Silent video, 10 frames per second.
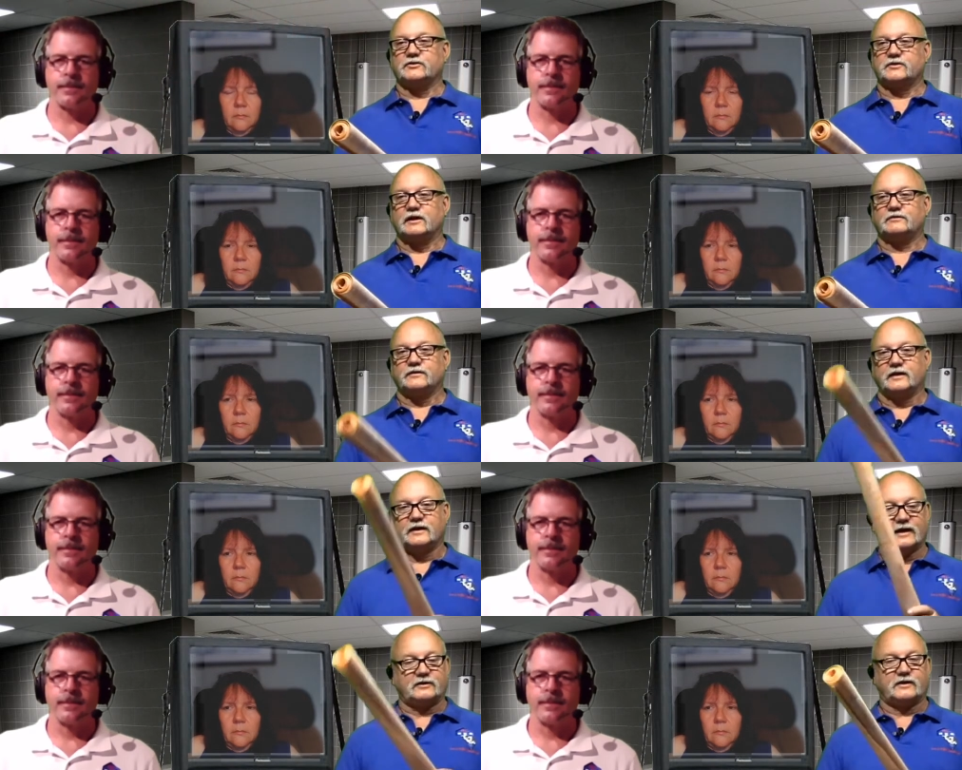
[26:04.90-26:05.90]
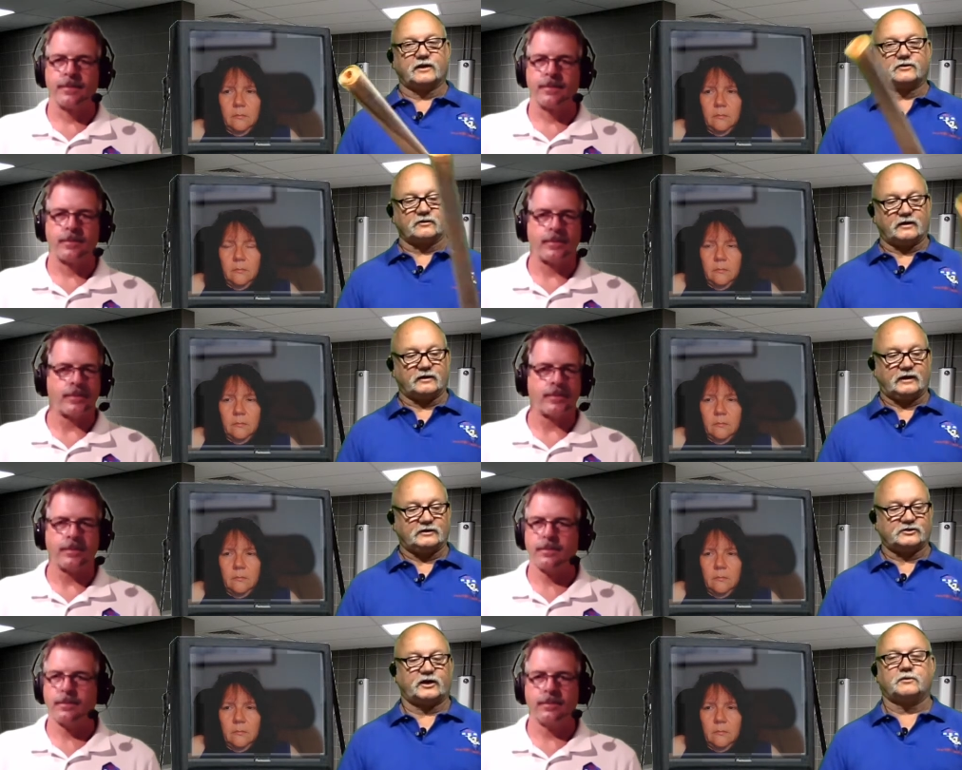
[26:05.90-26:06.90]
Speaker 1: with this stuff, and that that's I,
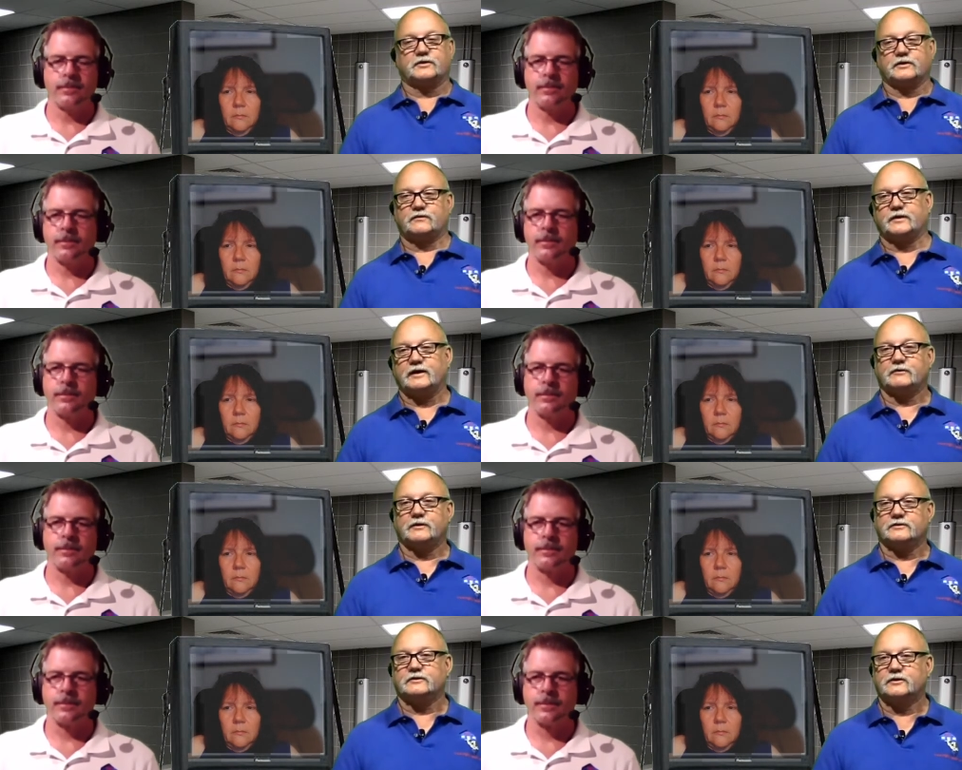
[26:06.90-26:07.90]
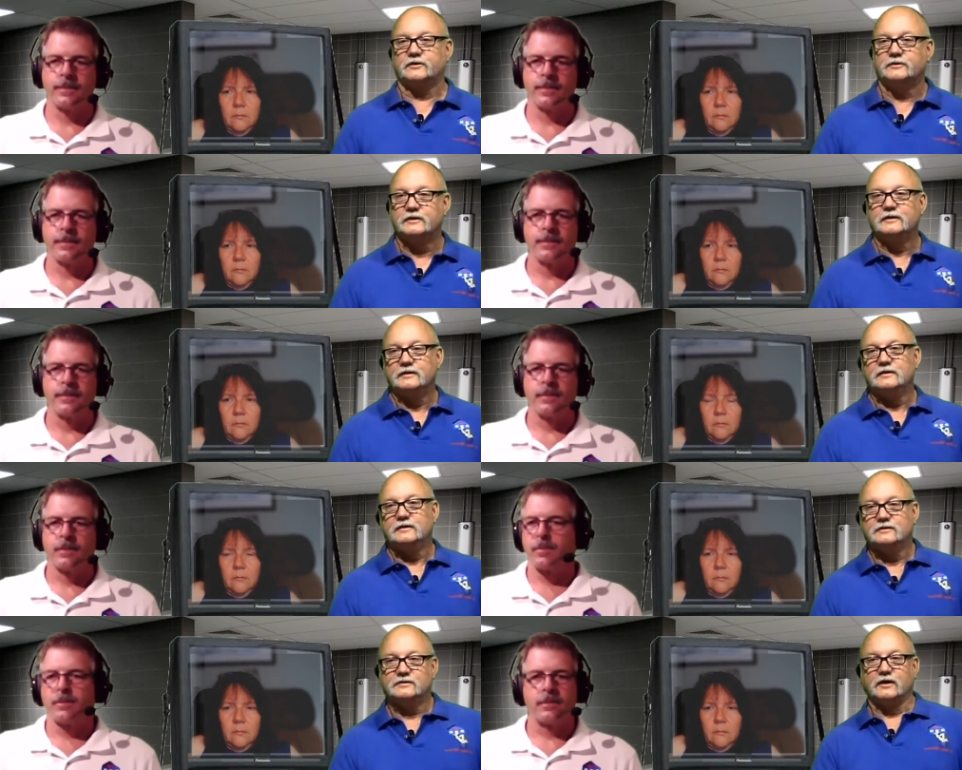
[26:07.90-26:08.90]
I stick with it for that reason too.
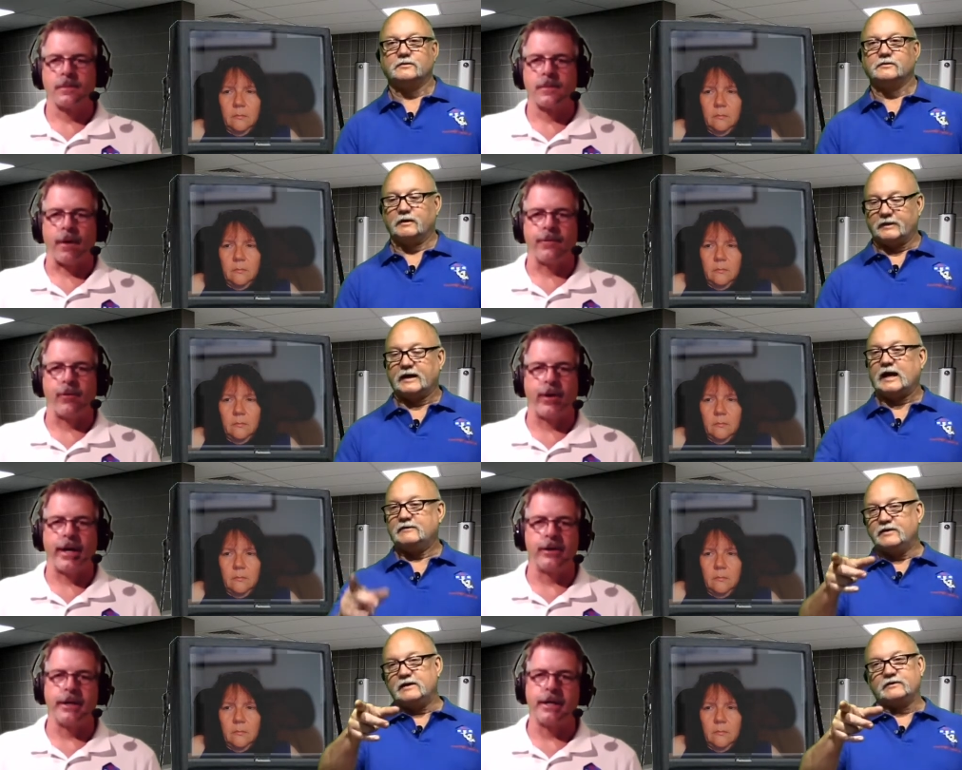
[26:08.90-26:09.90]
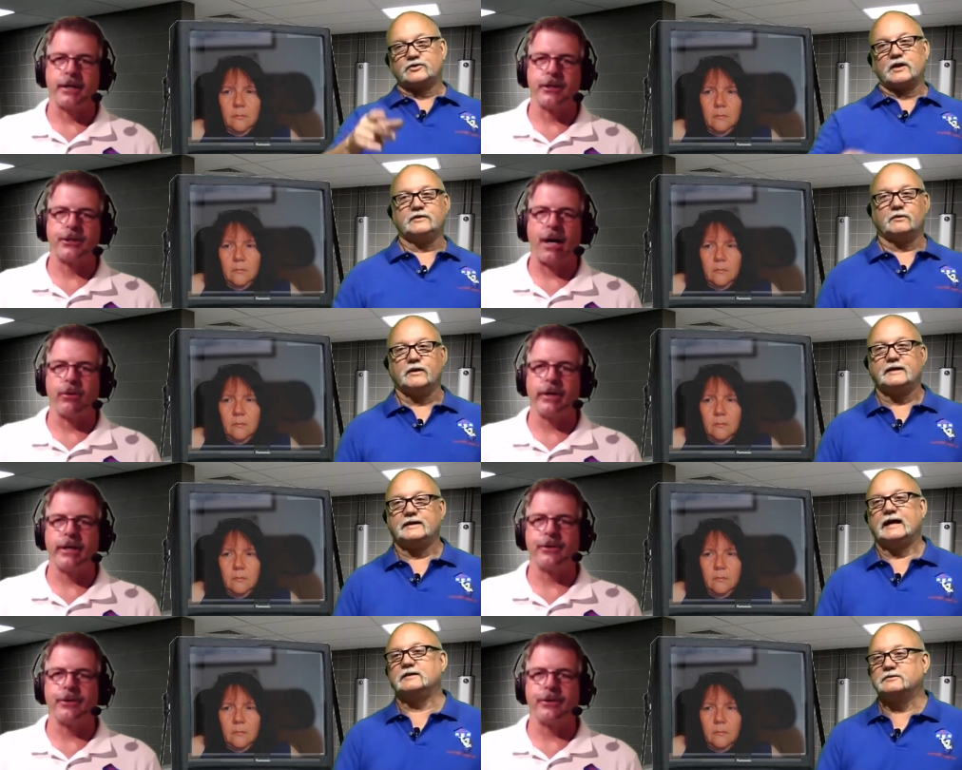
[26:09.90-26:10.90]
So, never but I've never tried
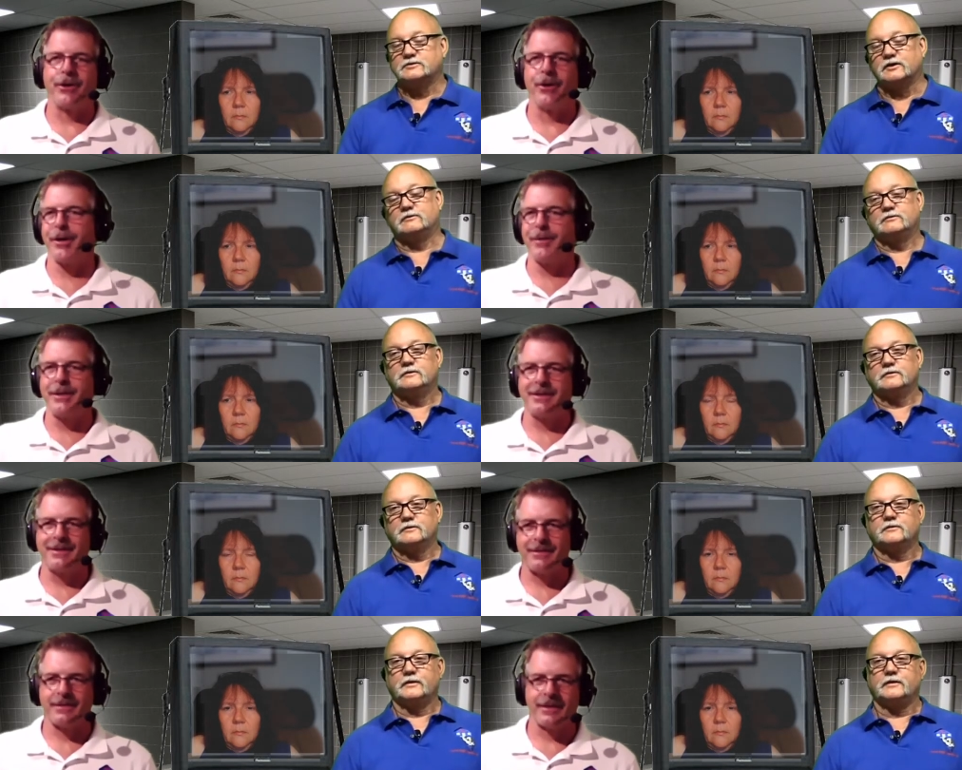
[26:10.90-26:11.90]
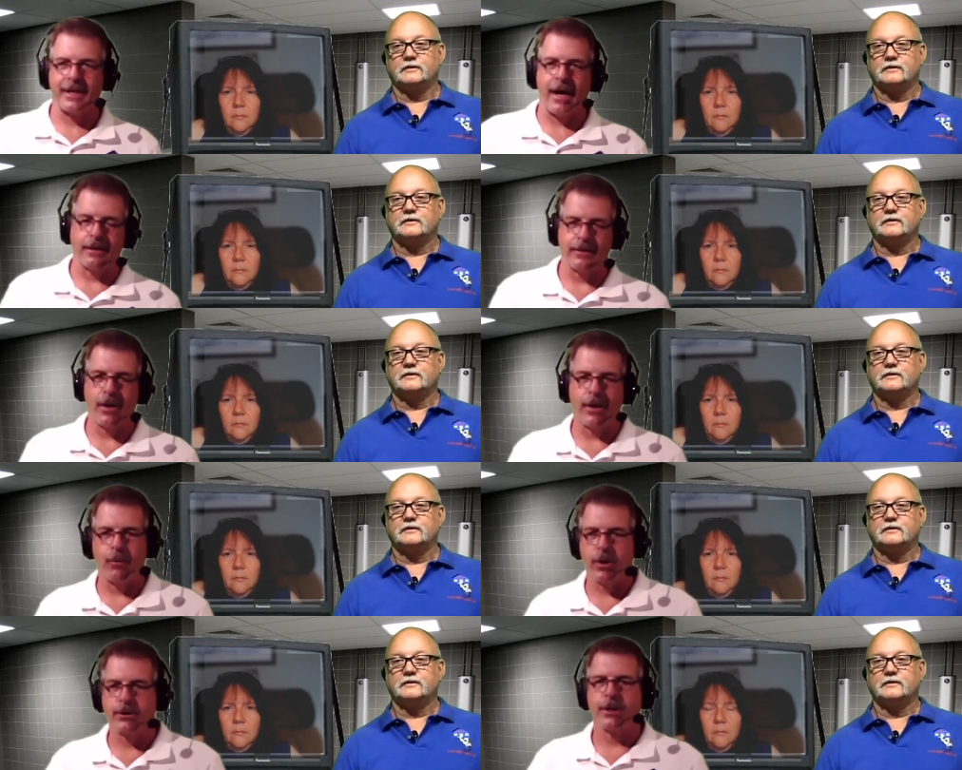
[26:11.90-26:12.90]
Speaker 2: either. Not, you know so. what I mean? Yeah, no,
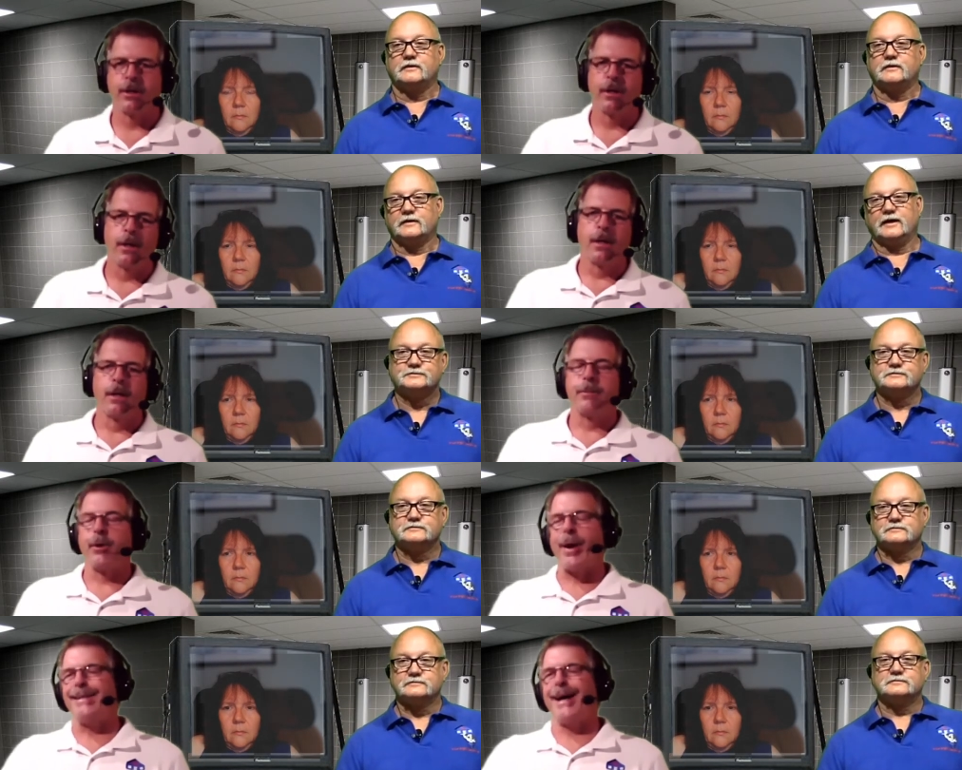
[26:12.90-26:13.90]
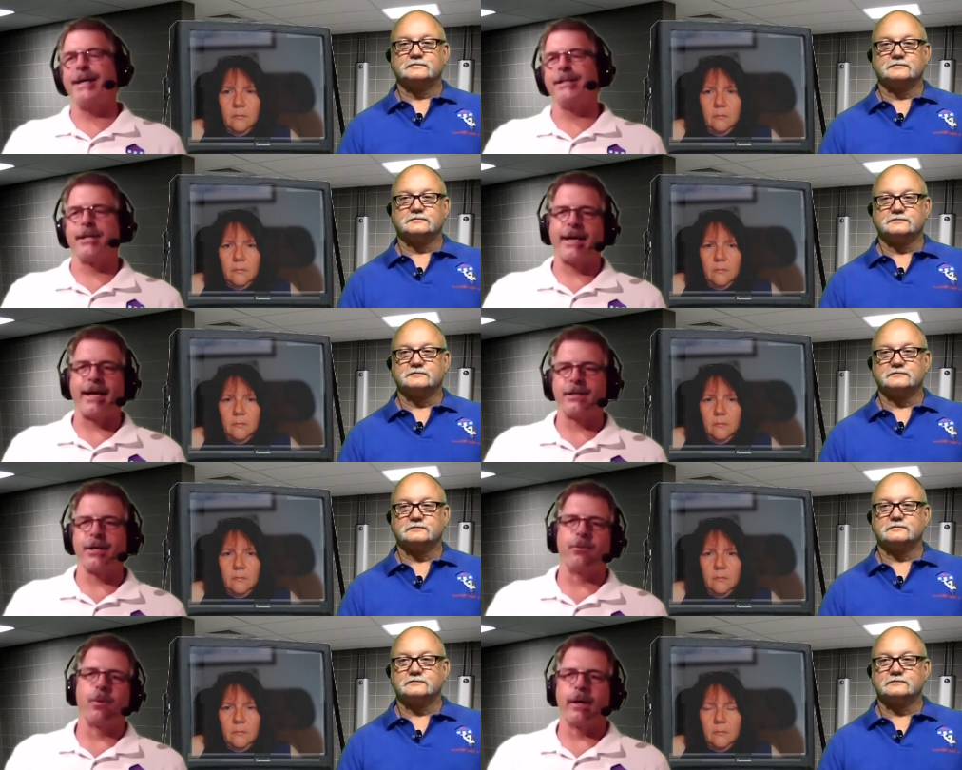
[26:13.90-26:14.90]
yeah. it works the red dot is
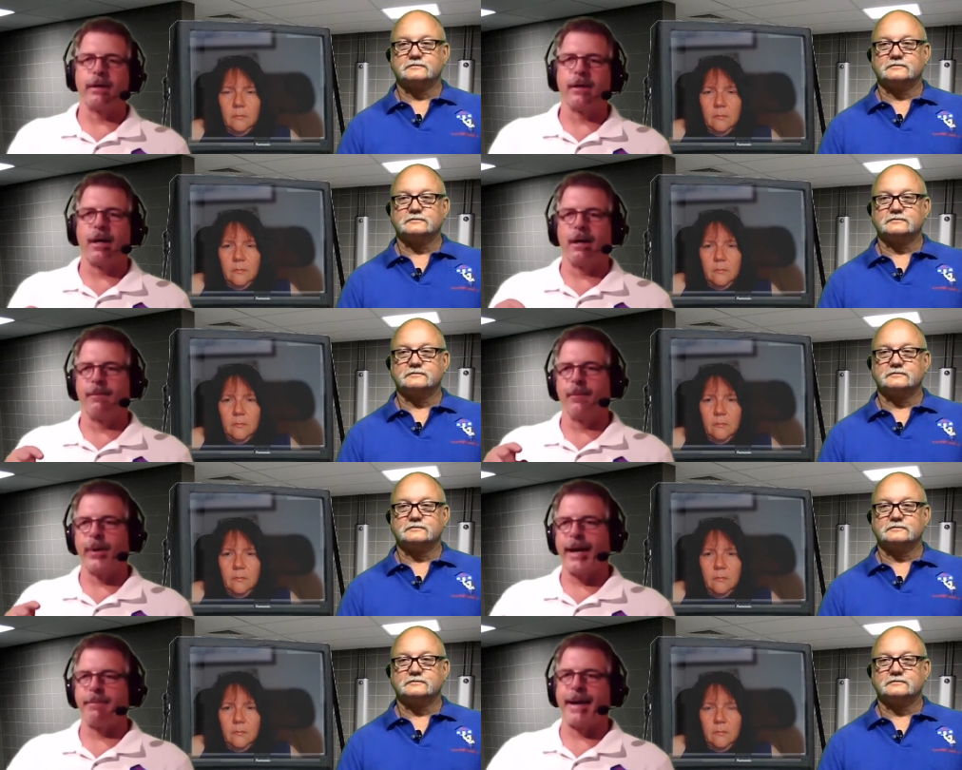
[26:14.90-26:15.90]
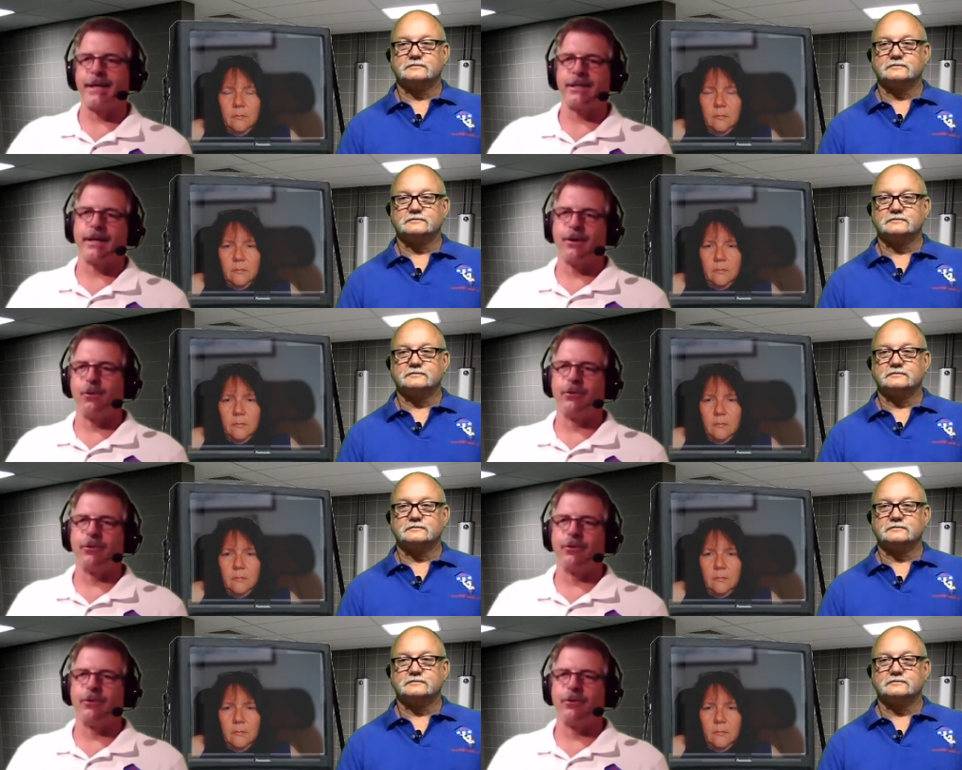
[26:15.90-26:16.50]
exactly what um, we had mastic